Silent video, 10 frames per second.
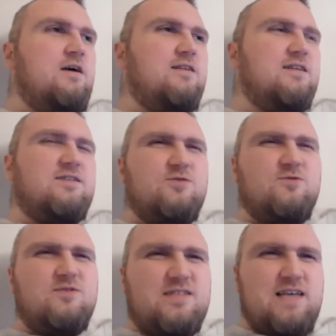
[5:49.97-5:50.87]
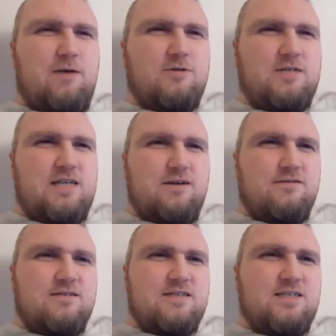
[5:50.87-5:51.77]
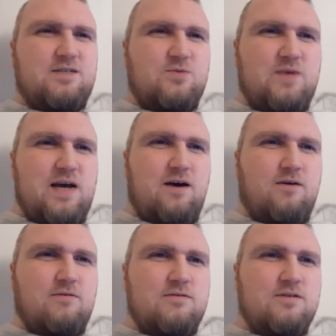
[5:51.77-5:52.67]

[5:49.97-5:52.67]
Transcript: like so is that what Tara is gonna do now